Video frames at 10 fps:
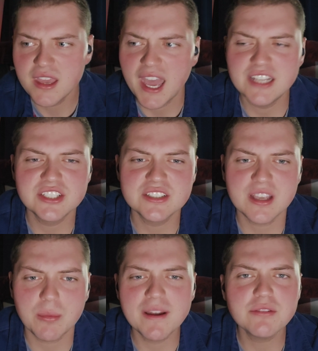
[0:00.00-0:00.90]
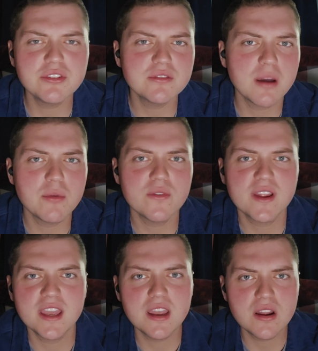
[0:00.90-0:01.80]
And she's like, why don't you come over
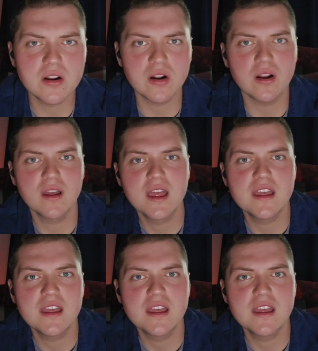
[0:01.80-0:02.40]
here?